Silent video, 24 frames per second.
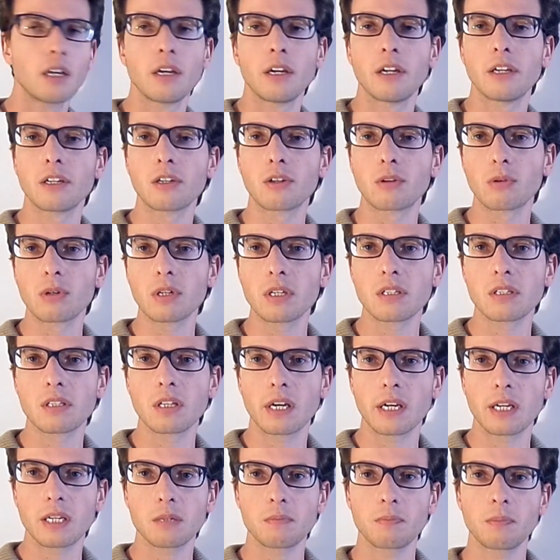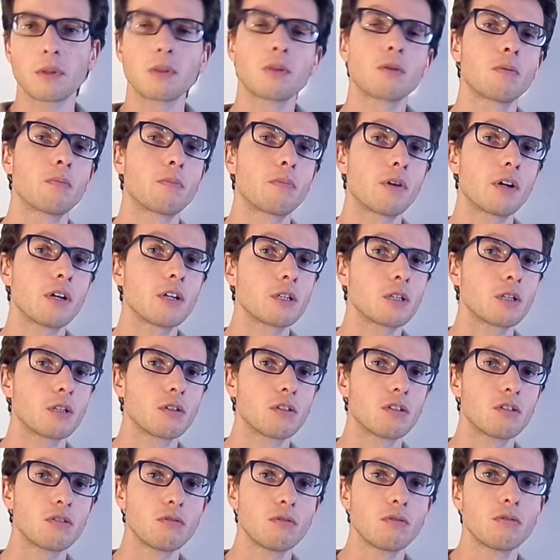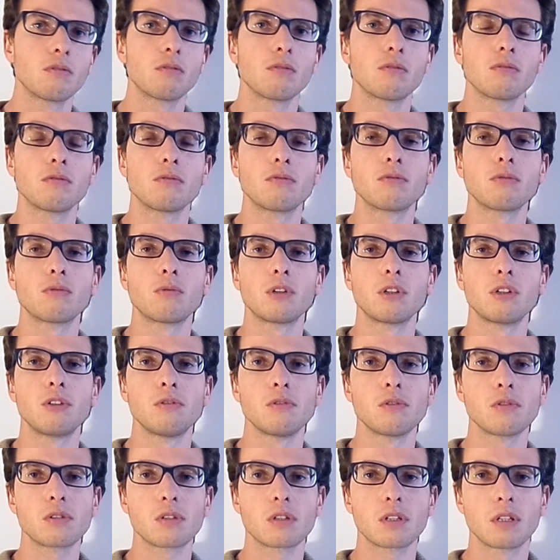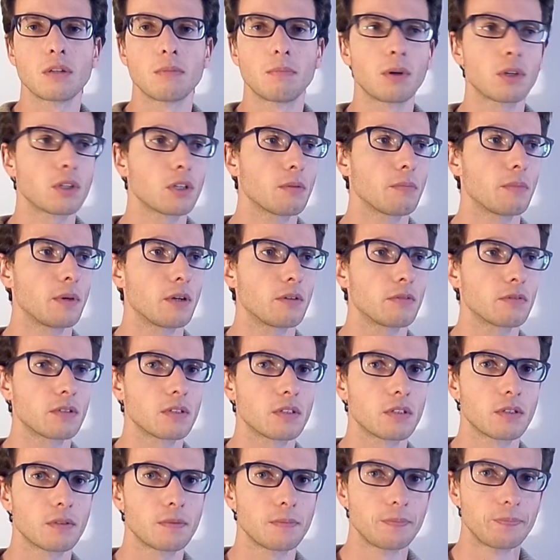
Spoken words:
increase the high speed compression to reduce the bottom out.